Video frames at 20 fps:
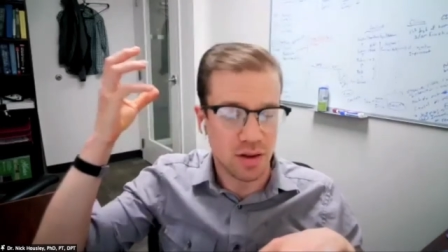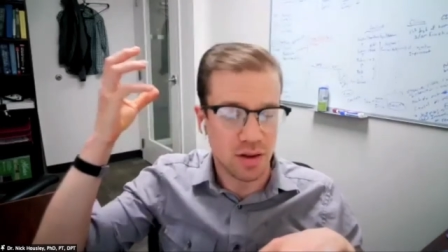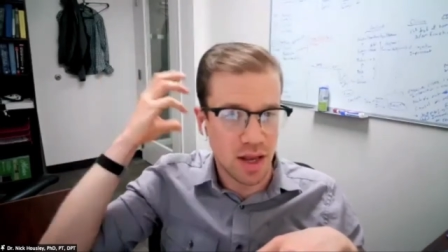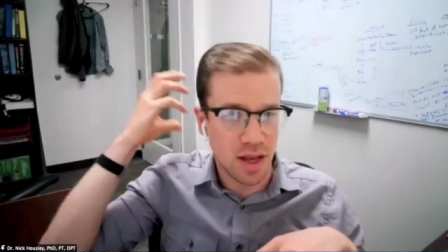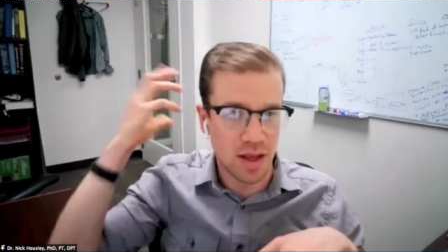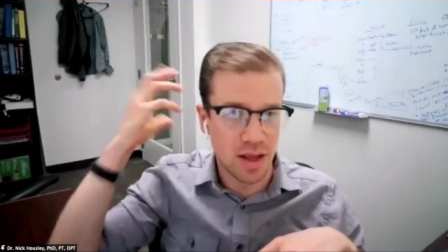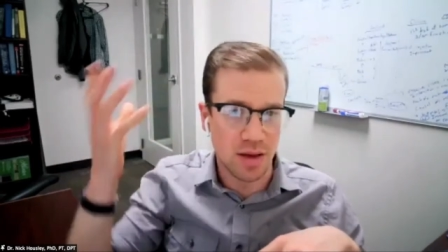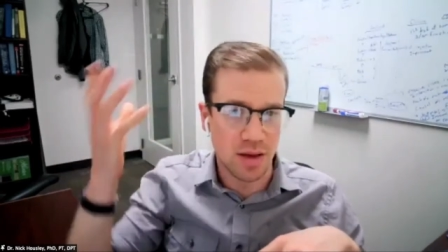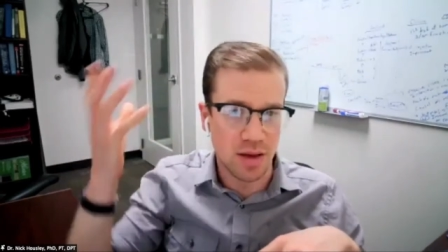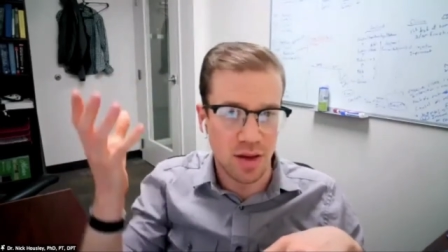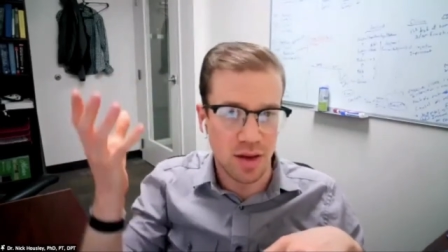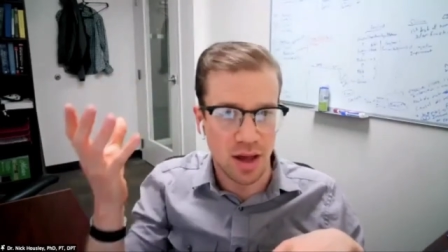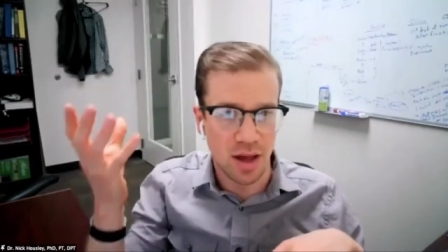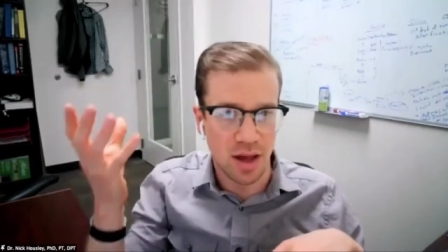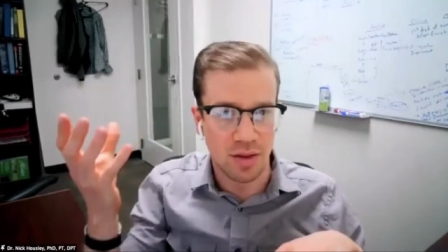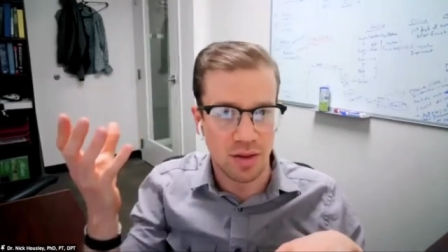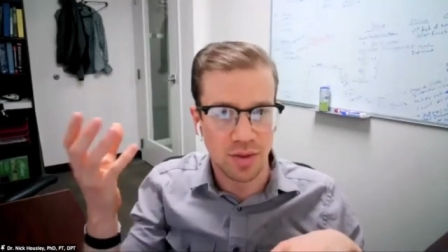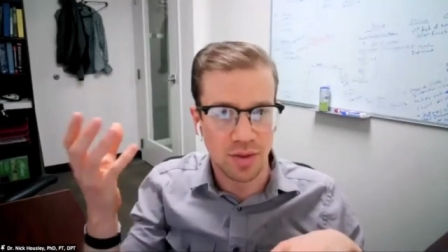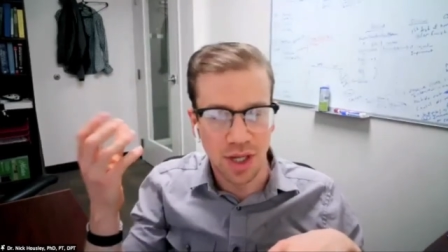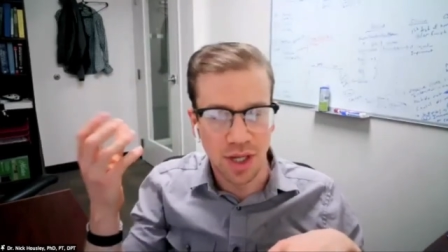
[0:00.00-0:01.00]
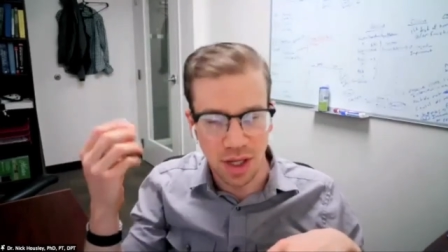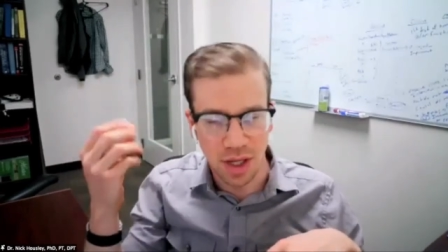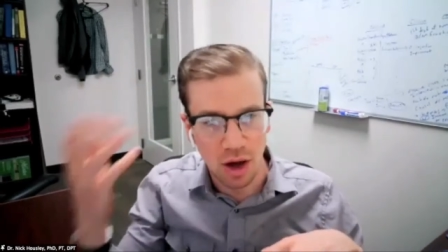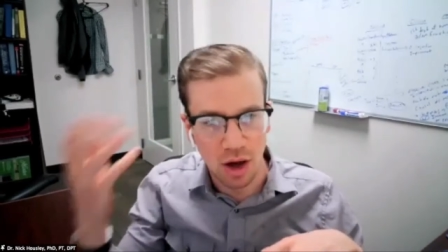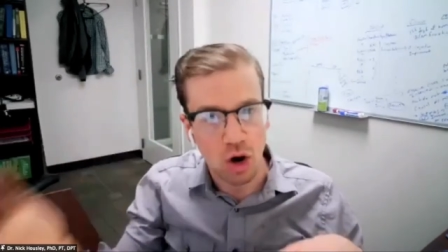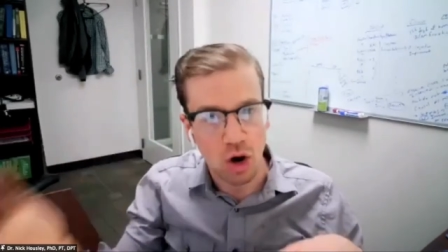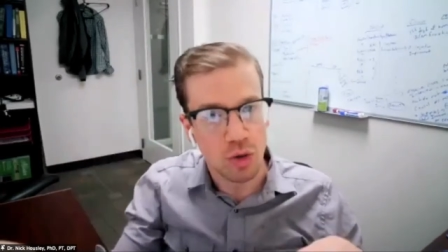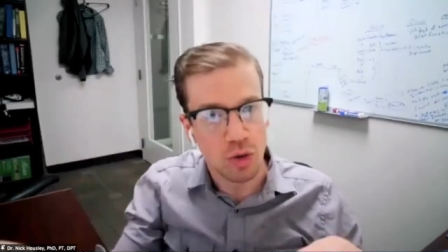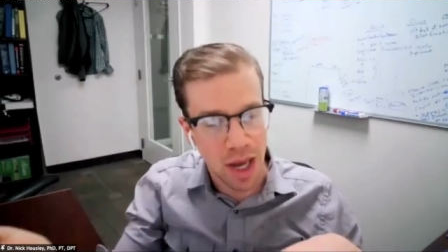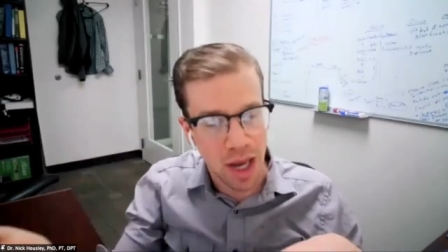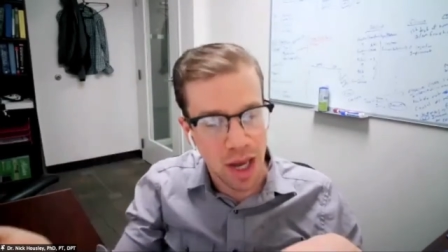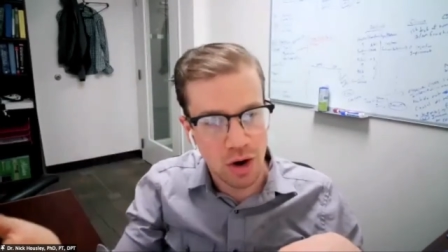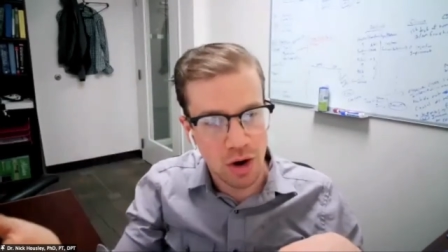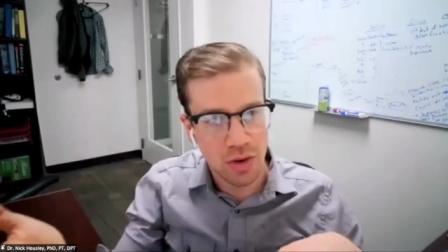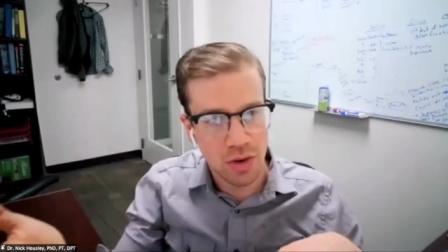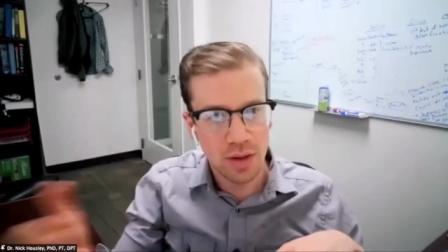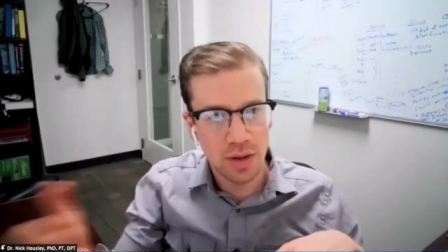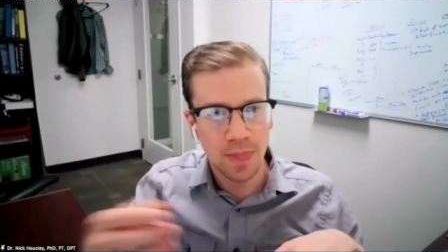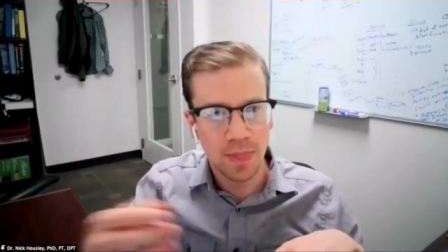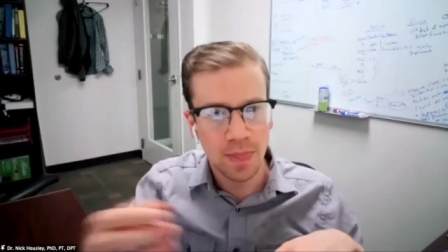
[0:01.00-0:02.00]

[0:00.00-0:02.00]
and a uh, like an arm area,